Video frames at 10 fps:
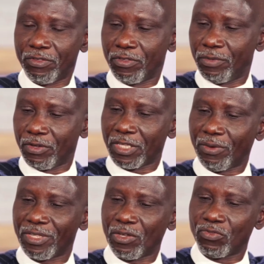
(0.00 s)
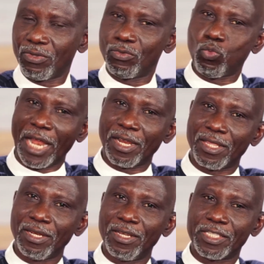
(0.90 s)
sold, because that was also
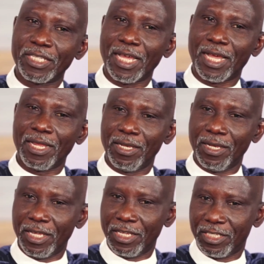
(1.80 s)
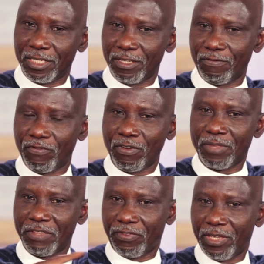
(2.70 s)
another lesson I learned from
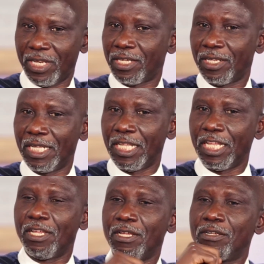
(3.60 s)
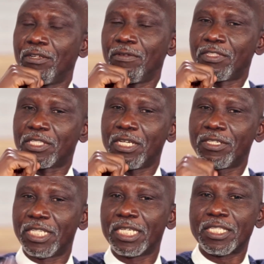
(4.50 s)
the failure. Sell
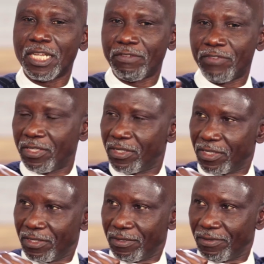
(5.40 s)
tickets in advance.